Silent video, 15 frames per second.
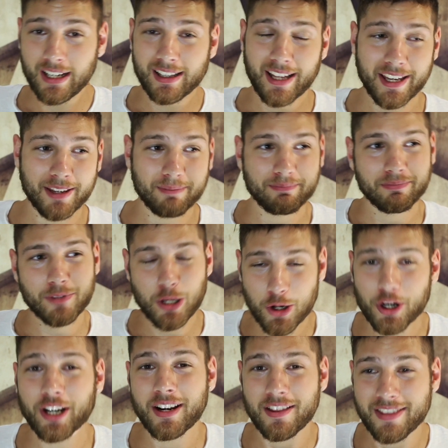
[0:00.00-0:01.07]
like
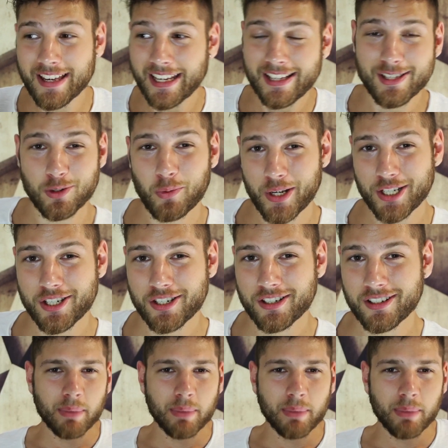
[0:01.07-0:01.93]
you're gonna think it's a witch.